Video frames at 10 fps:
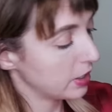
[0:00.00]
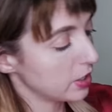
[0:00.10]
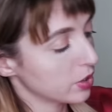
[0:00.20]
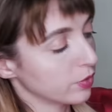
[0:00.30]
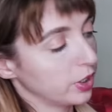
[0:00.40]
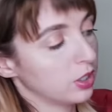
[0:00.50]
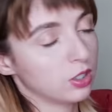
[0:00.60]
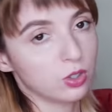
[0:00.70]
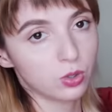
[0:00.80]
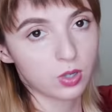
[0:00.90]
these are really
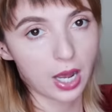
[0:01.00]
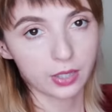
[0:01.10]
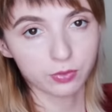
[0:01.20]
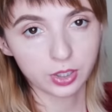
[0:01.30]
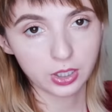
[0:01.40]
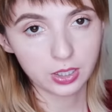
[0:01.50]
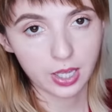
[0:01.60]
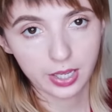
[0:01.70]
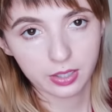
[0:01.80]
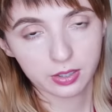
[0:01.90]
cute. I really
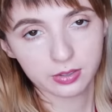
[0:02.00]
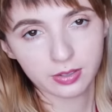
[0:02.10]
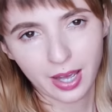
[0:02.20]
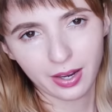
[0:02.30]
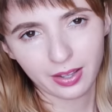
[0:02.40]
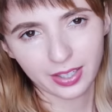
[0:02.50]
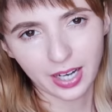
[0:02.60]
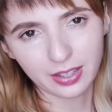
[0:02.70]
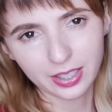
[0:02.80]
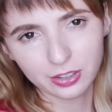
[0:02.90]
like, I, like
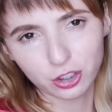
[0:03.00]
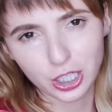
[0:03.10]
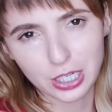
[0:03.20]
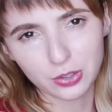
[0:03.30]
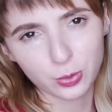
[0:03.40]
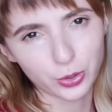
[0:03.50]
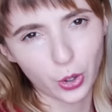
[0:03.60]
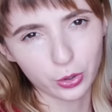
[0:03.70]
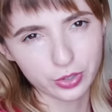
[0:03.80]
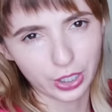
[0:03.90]
I like jeans with
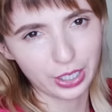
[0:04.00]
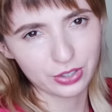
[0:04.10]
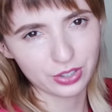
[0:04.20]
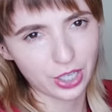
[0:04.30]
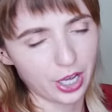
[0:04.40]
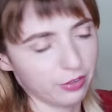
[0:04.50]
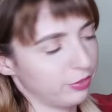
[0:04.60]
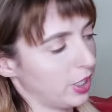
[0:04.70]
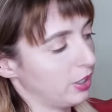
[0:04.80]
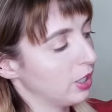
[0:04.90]
holes in it and
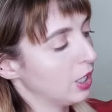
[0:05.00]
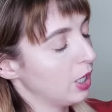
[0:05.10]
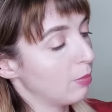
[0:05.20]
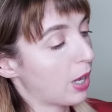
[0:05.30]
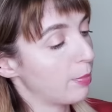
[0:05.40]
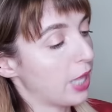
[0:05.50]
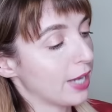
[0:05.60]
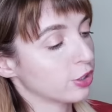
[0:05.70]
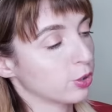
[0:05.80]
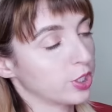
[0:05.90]
stuff. And my
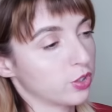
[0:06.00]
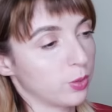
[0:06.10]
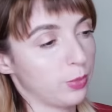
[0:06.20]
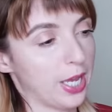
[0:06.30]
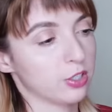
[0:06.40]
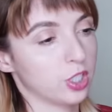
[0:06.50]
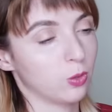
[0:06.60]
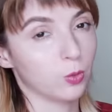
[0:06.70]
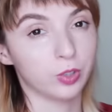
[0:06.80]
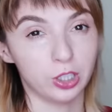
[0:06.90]
black shorts from last
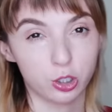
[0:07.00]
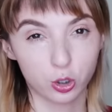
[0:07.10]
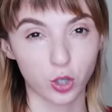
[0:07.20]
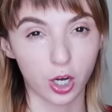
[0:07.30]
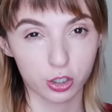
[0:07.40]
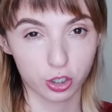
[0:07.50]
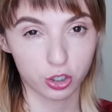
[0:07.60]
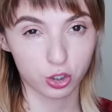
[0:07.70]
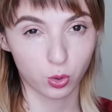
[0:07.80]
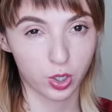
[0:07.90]
year were really
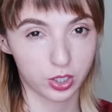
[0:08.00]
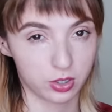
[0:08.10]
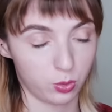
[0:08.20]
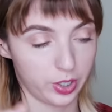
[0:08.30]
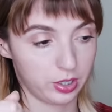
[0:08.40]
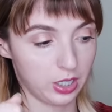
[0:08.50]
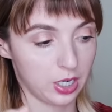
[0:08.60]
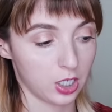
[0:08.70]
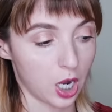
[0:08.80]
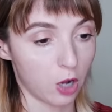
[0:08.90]
structured shorts with
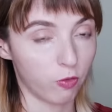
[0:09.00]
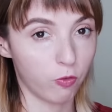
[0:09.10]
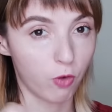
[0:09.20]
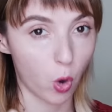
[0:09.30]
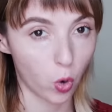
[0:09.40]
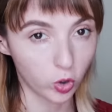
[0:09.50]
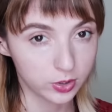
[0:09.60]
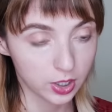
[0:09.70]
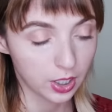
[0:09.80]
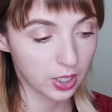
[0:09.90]
like a
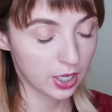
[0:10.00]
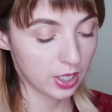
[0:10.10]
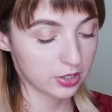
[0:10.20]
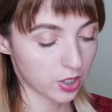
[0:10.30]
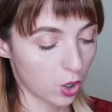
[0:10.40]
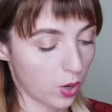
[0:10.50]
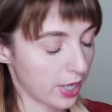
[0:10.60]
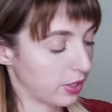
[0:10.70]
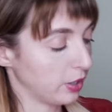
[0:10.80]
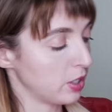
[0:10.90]
fold. So
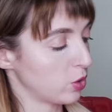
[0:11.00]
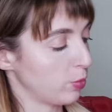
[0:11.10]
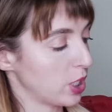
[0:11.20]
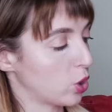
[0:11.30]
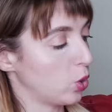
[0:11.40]
I think these will be